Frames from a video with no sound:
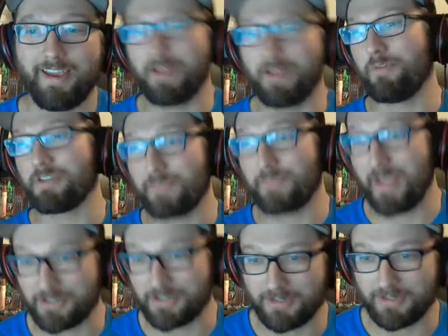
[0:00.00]
and it was
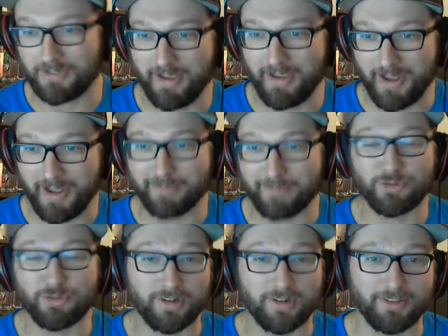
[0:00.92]
magical. And I am
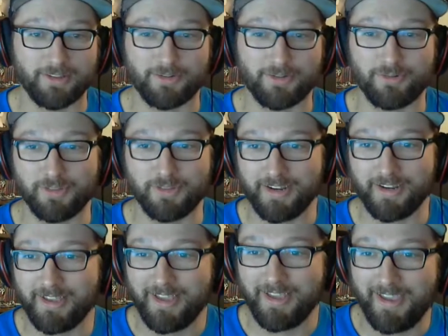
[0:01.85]
drunk on the Kool-Aid,